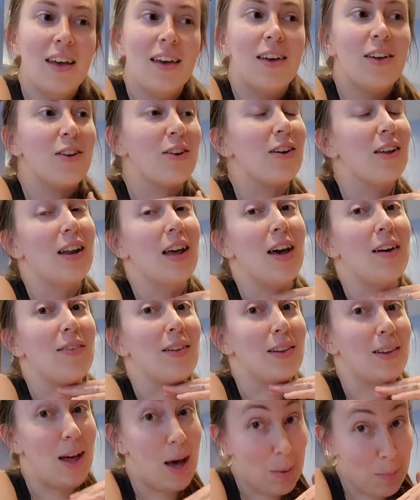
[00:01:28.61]
You're going to have a
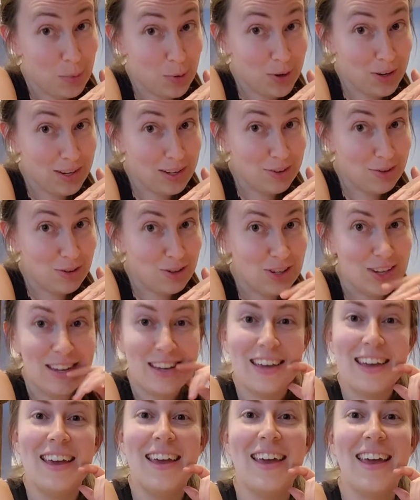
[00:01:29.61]
lot more
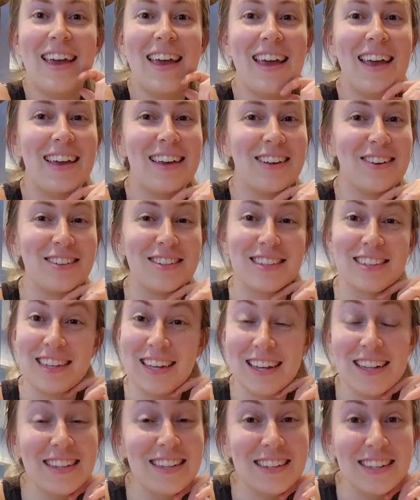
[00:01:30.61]
energy. Your
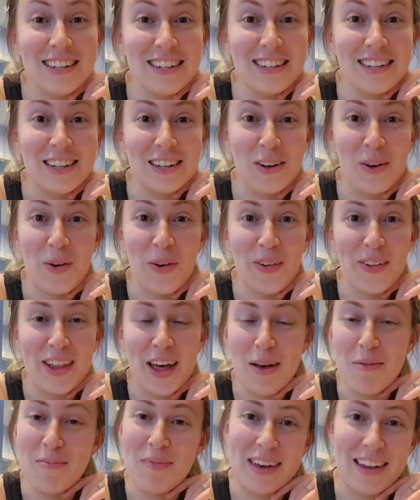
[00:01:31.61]
skin is going to look a whole
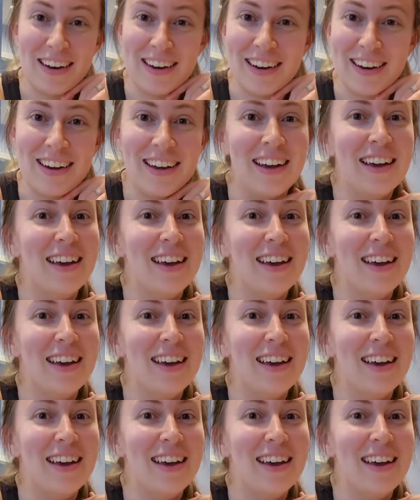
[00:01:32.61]
lot better.